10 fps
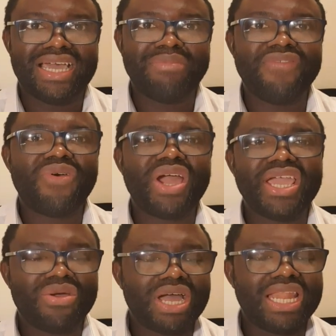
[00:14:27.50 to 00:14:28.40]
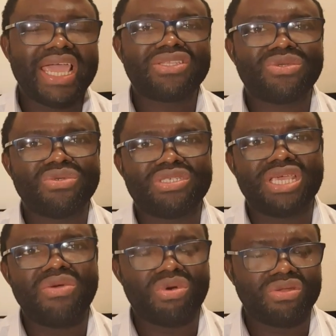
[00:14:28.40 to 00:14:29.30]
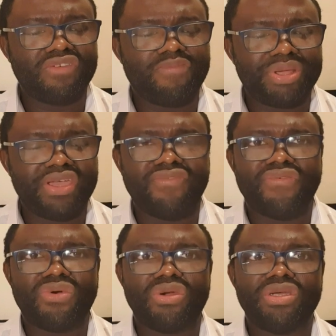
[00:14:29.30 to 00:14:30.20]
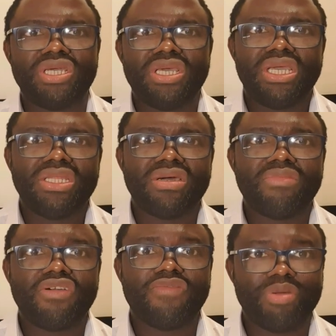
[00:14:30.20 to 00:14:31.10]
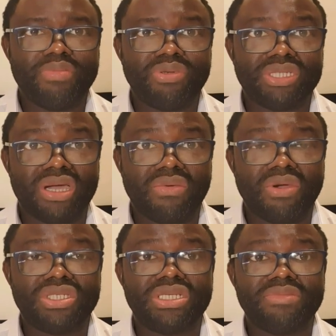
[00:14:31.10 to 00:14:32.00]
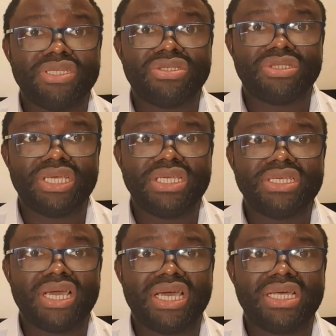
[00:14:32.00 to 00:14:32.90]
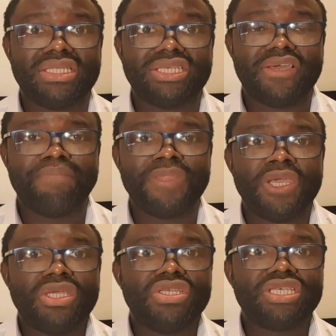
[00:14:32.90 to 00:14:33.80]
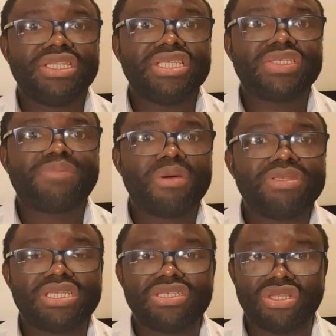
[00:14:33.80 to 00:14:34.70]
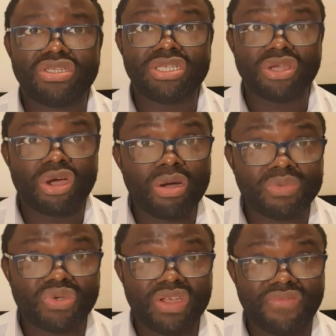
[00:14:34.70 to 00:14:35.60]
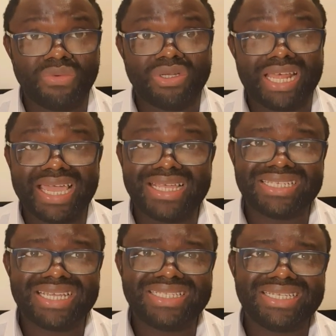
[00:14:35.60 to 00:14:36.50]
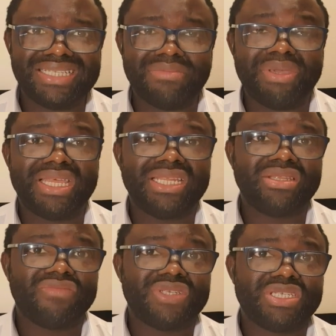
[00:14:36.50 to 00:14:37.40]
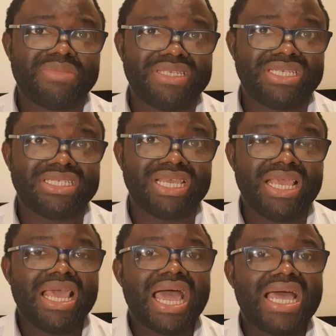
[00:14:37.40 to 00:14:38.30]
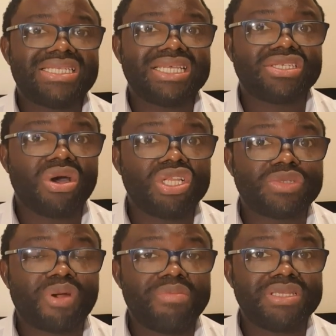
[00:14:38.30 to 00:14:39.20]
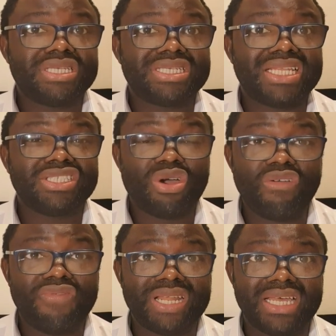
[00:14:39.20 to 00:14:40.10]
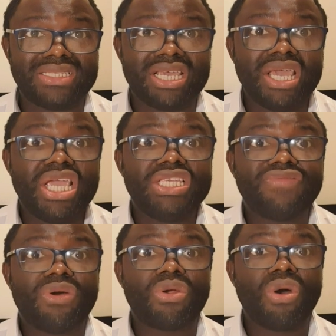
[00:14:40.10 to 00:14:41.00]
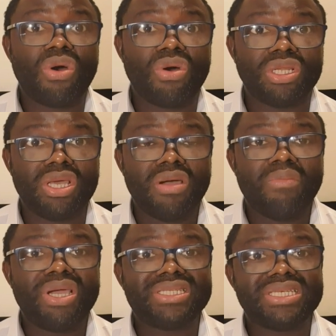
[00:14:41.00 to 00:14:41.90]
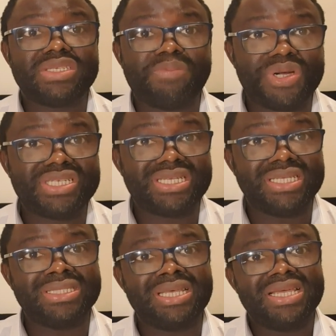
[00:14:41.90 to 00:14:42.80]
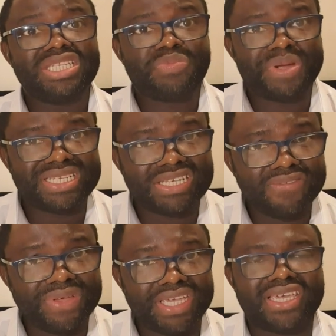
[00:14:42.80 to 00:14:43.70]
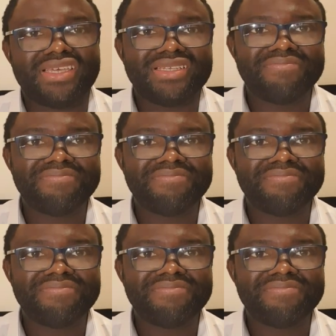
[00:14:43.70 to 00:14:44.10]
Uh, before I go, I'd like to say a word of prayer for a number of people that are watching me today. And um, you see, these promises doesn't come to everyone. Like I said in the beginning of this message, I said God's promises and covenant is for all, but it is person specific.